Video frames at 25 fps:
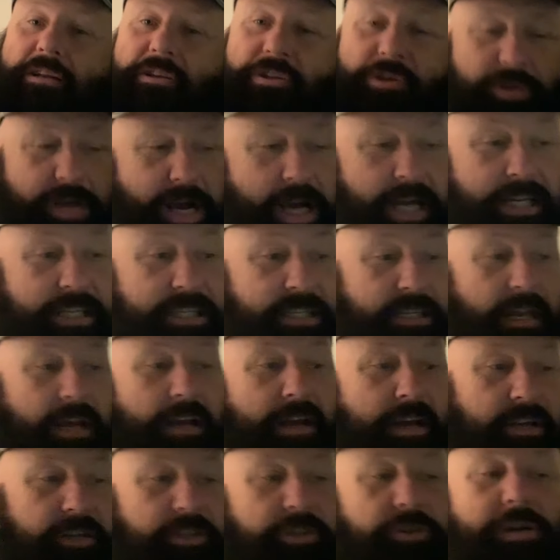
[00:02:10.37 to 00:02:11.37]
Do you guys
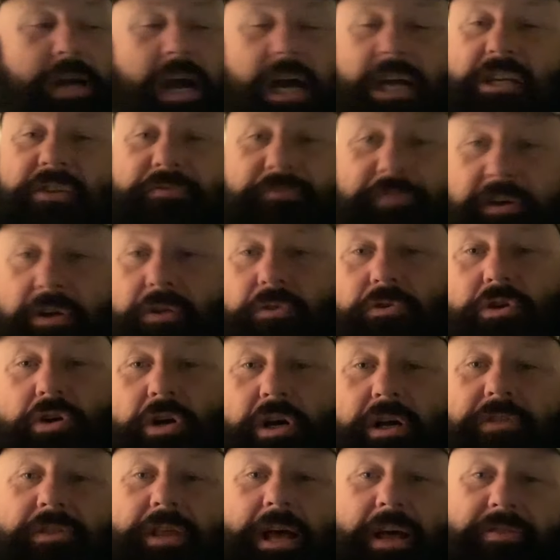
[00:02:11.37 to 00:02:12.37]
do you guys feel
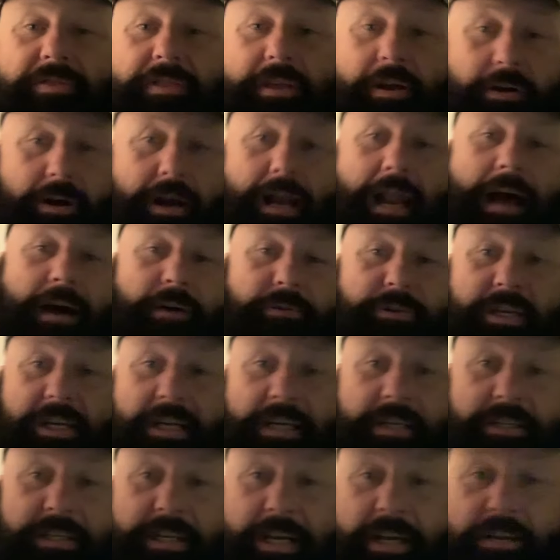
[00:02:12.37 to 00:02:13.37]
good that they're allowed to
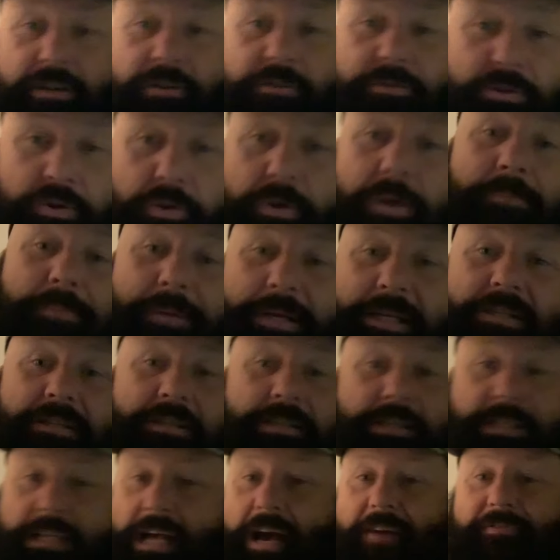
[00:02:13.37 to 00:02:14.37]
continue doing
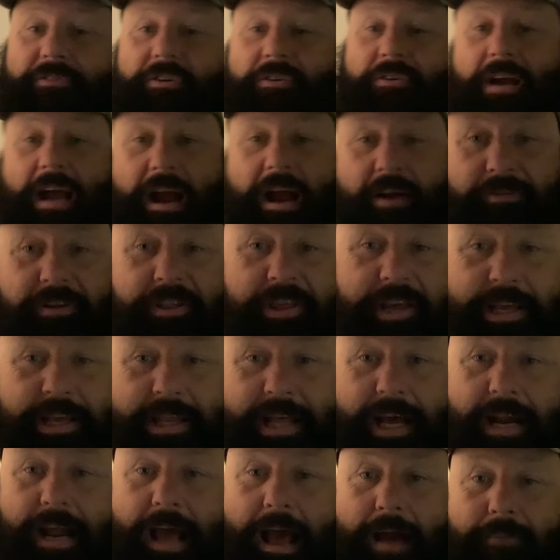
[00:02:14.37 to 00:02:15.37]
business after everything
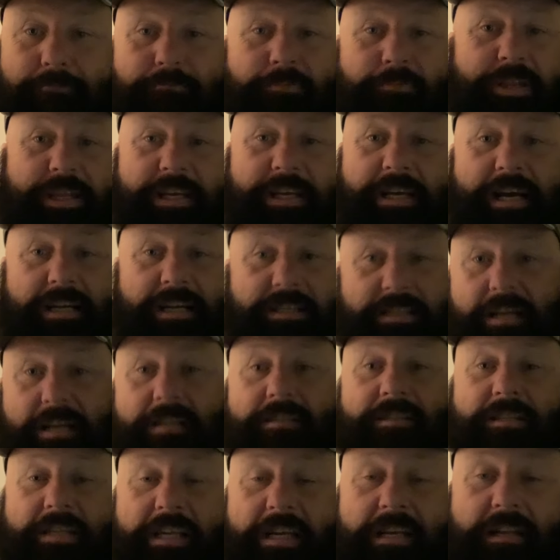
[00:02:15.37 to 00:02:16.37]
that happened with the
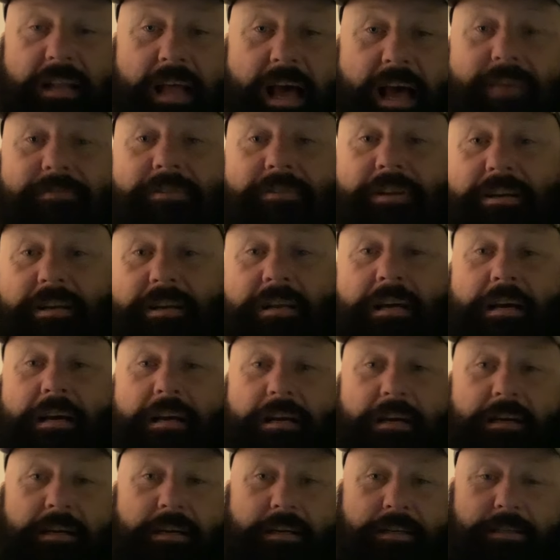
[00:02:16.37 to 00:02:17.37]
SNC Lavalin
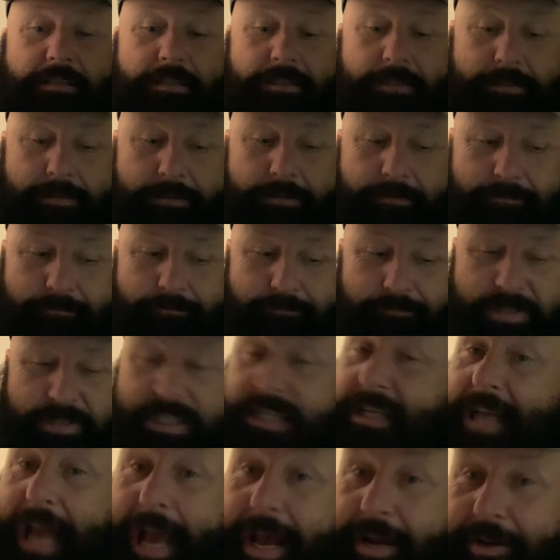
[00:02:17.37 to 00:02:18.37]

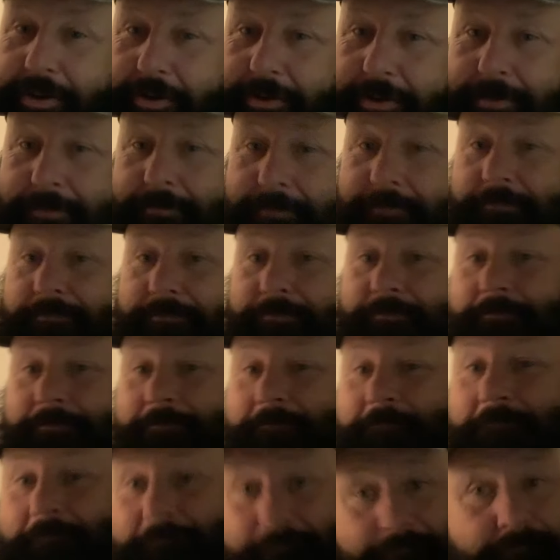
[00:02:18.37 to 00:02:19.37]
scandal?
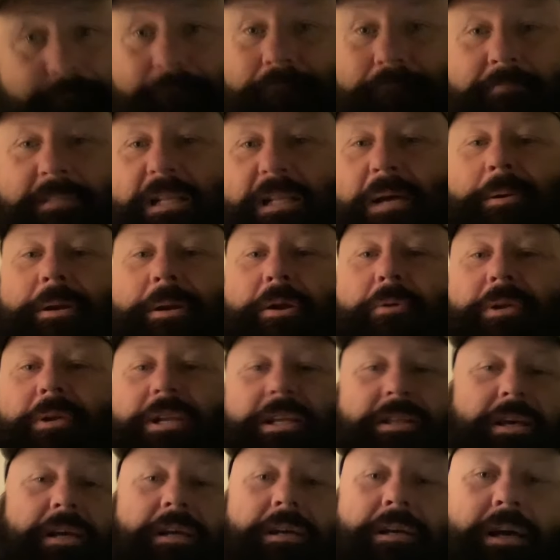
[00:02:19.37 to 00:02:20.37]
Let me know what
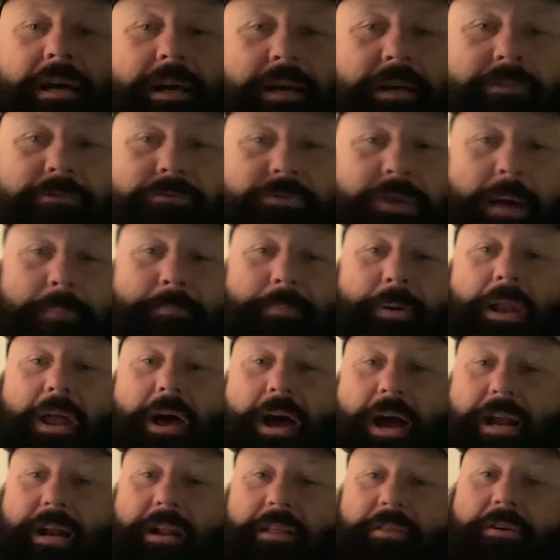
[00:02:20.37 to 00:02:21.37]
you think. Drop a
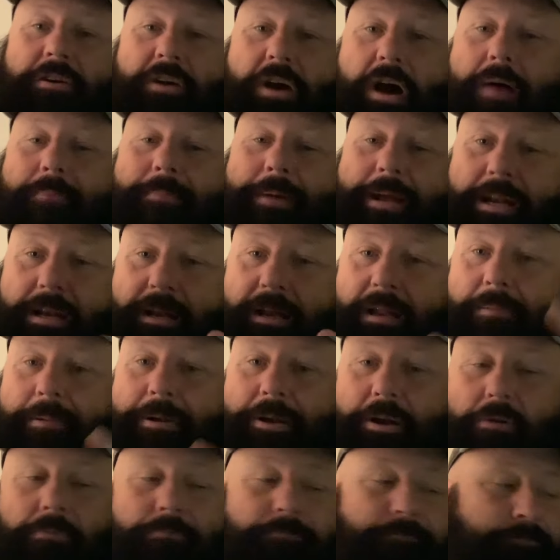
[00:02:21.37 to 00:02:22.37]
line in the comment. Let me
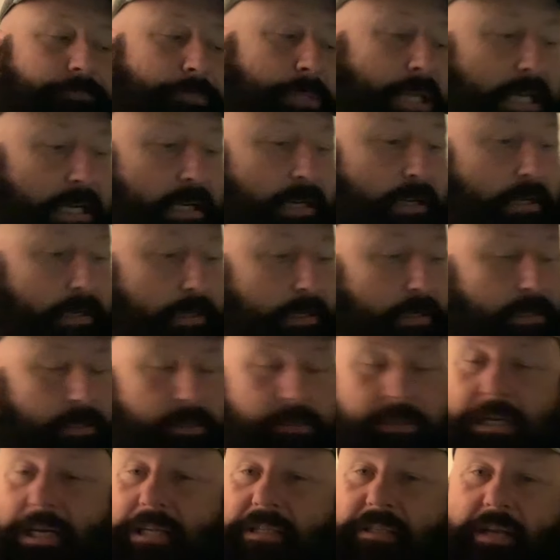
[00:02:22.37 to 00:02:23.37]
know.
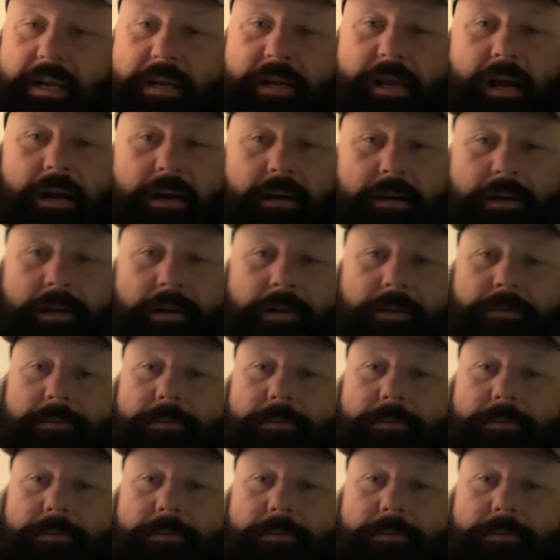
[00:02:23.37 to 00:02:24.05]
You guys take care.